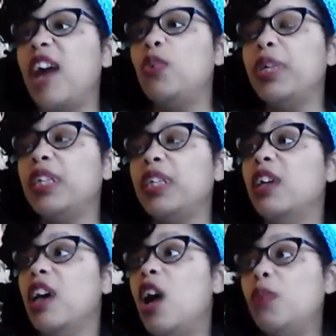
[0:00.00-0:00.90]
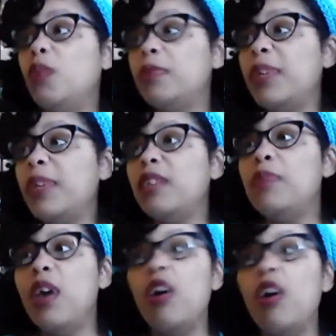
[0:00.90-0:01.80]
quickly homespun can be
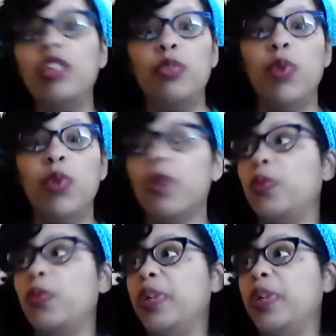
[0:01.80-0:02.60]
hard to work with.